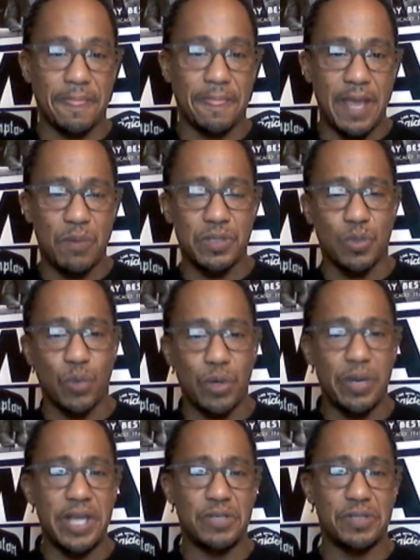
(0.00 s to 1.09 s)
it was a
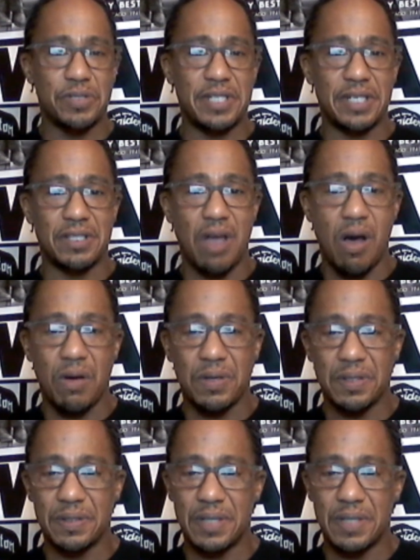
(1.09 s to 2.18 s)
real interesting talk.
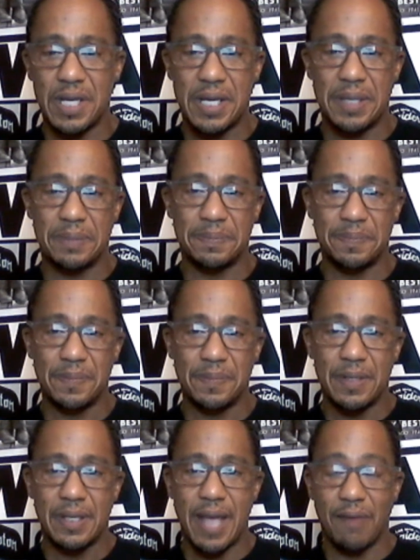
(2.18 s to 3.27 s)
Um,
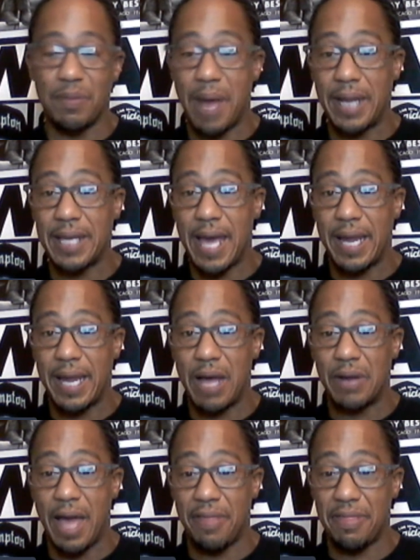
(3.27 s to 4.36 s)
everybody got out,
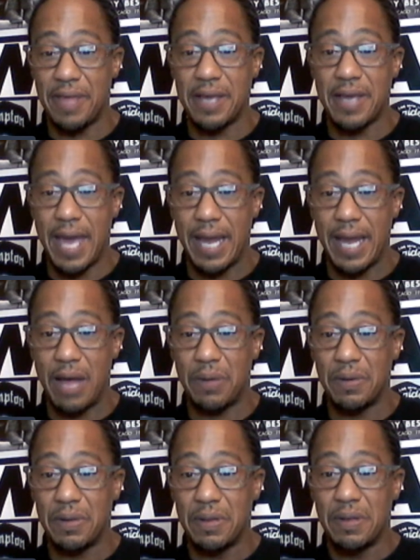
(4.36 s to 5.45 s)
I think, got out
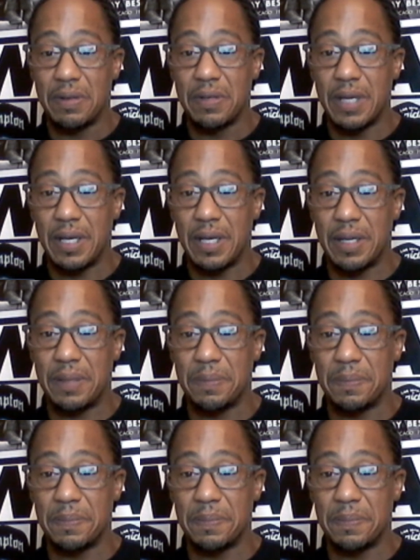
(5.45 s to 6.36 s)
um,